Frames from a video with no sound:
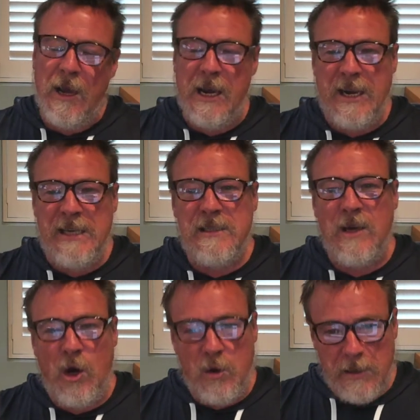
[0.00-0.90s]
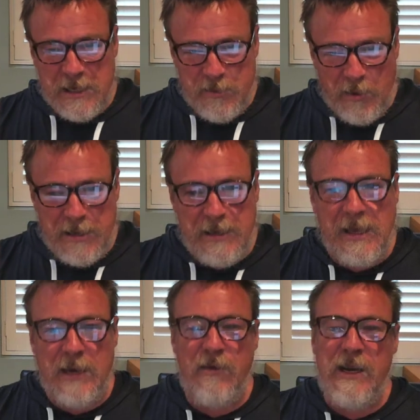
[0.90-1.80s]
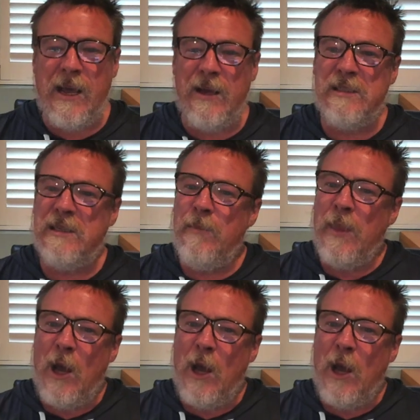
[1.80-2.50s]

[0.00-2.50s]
And as I'll explain in later videos,